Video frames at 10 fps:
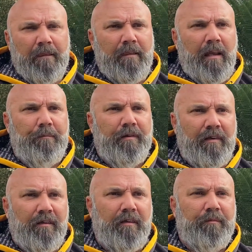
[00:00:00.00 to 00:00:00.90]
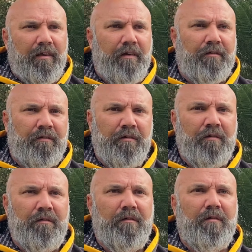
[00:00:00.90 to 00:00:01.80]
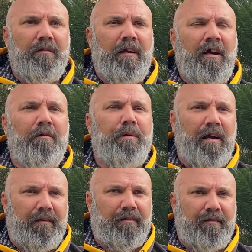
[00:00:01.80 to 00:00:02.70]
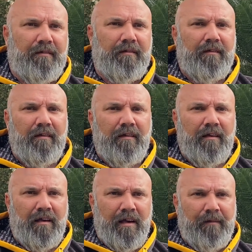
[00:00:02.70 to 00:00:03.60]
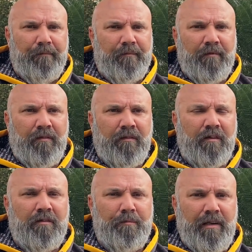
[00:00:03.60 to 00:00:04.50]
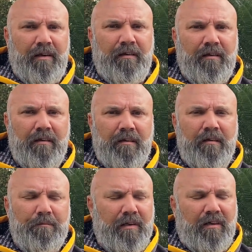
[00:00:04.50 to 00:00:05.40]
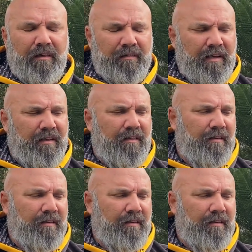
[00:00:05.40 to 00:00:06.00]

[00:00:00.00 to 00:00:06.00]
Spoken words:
They presented themselves to help us, not to be, but like I said,